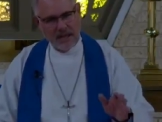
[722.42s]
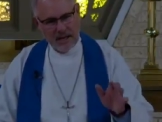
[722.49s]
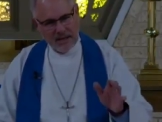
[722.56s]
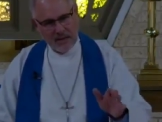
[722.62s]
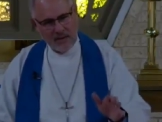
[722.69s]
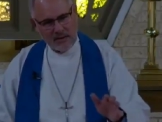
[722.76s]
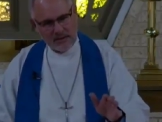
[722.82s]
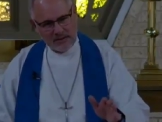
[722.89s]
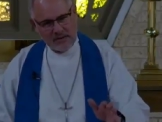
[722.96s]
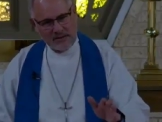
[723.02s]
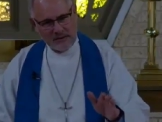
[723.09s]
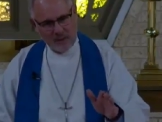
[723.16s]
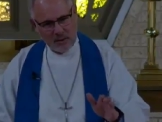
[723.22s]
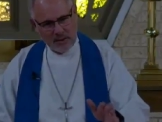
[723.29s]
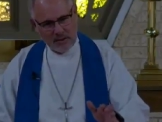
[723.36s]
I want to
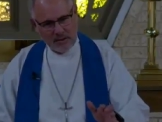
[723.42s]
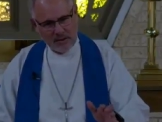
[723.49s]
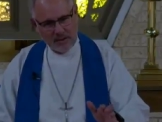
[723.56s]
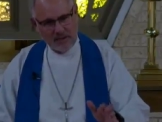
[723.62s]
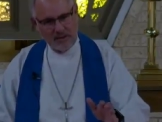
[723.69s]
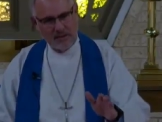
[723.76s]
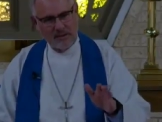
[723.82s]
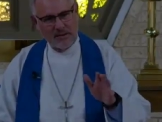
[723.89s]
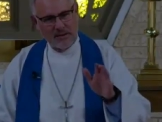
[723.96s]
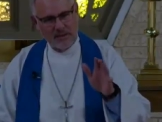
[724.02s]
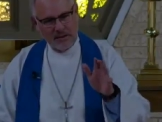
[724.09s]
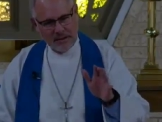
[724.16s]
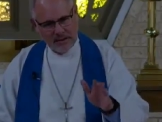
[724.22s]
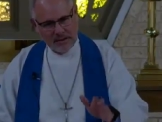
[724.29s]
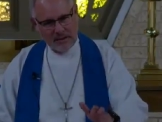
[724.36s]
dwell
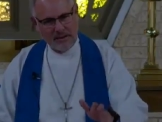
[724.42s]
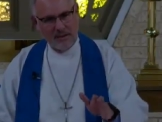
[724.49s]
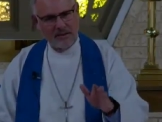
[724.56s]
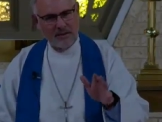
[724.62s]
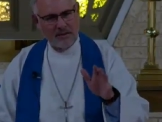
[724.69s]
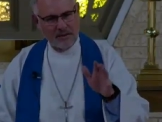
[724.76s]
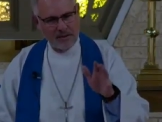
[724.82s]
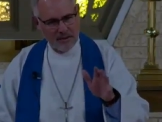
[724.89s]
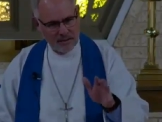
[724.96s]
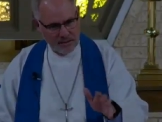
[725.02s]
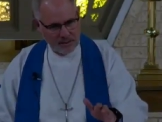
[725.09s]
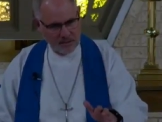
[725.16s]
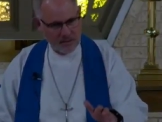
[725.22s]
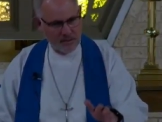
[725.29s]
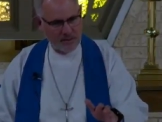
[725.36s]
in
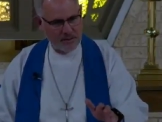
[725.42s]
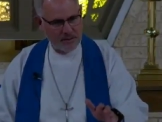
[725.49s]
you.